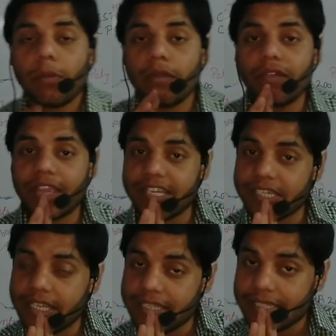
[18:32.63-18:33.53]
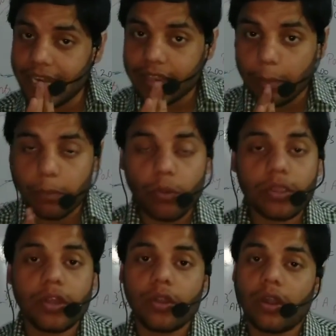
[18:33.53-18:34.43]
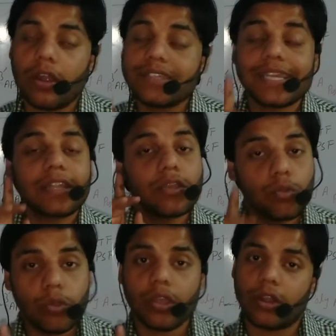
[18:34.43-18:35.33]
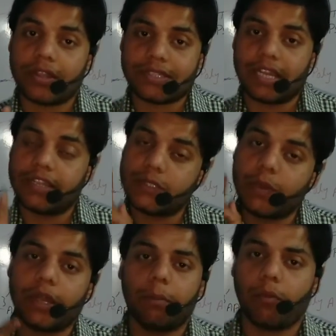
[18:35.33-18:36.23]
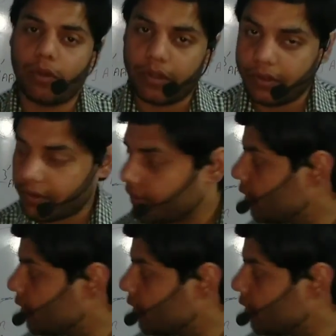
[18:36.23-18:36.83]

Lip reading: modification inside the inside the eukaryotic cell is very important.